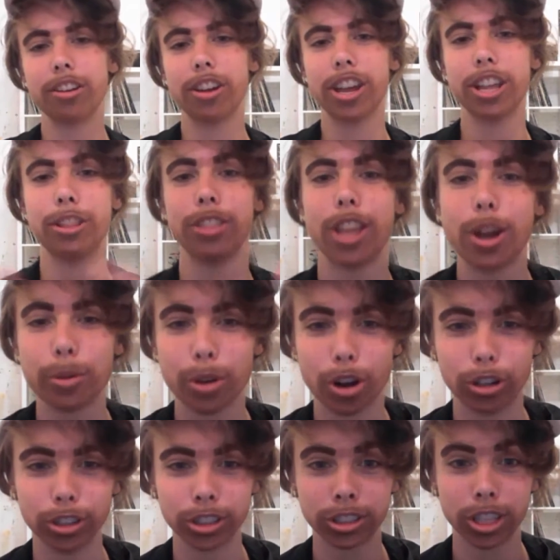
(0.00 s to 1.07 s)
And now
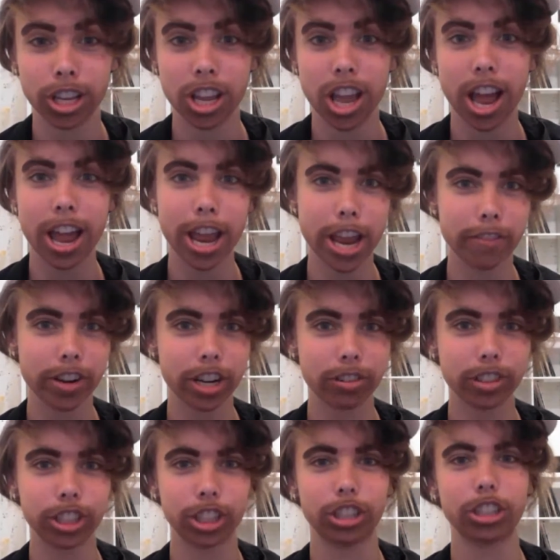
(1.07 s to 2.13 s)
girls, I have a
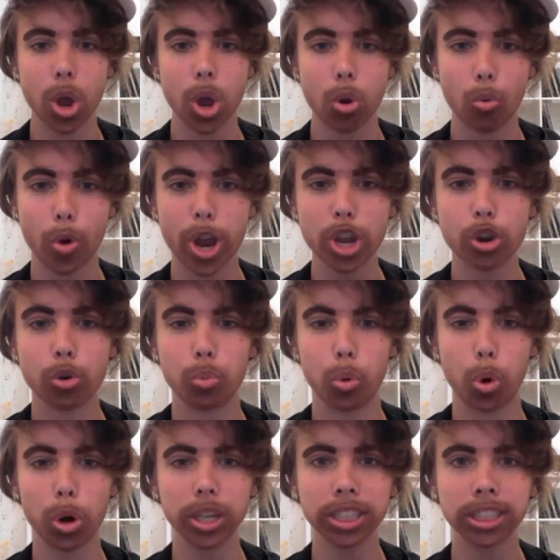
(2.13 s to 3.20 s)
question. Why your
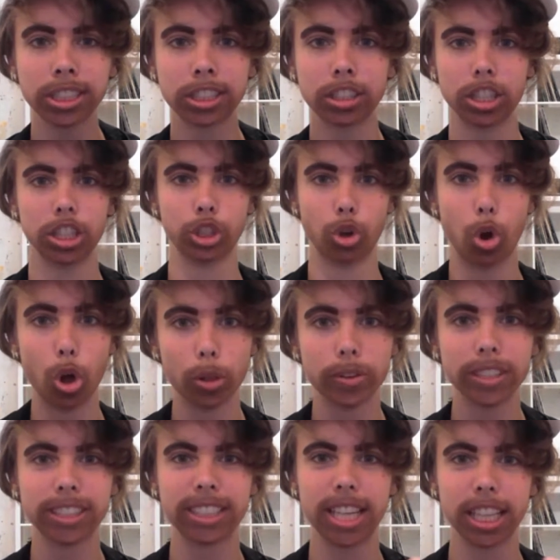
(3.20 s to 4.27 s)
voice is
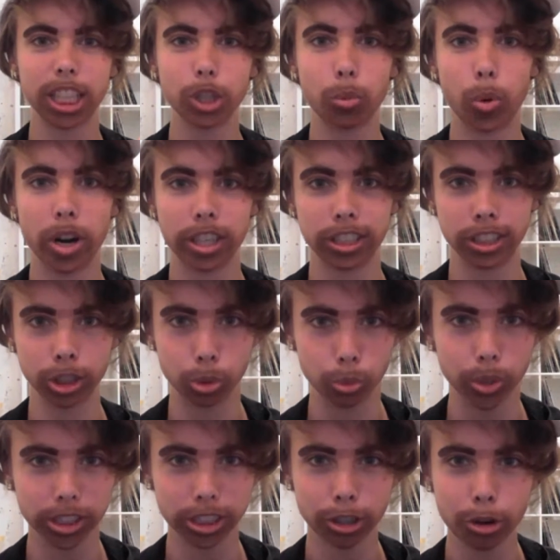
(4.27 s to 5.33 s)
always getting very
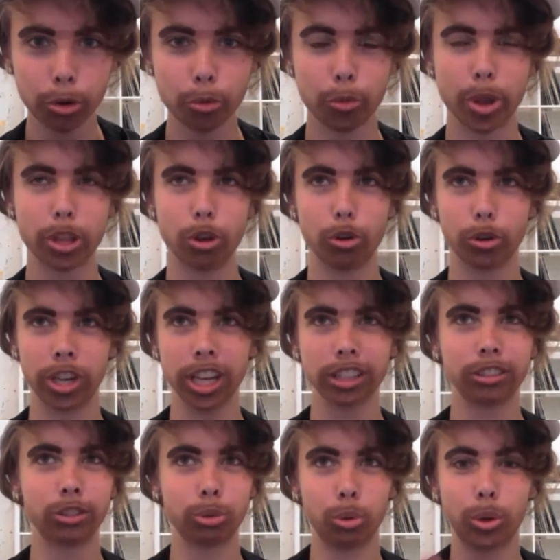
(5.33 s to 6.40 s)
squeezy when you
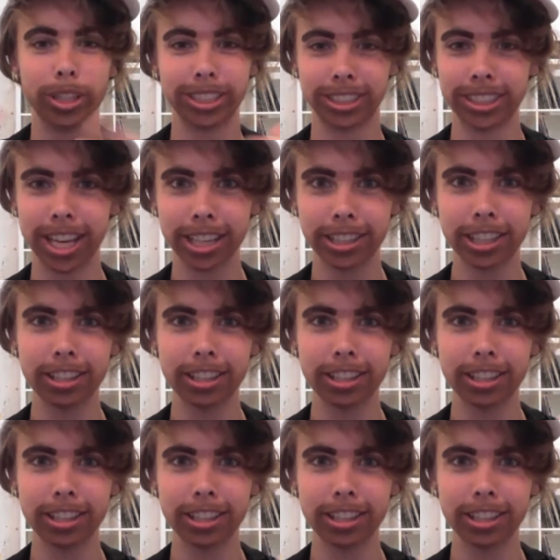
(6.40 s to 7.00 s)
get too excited,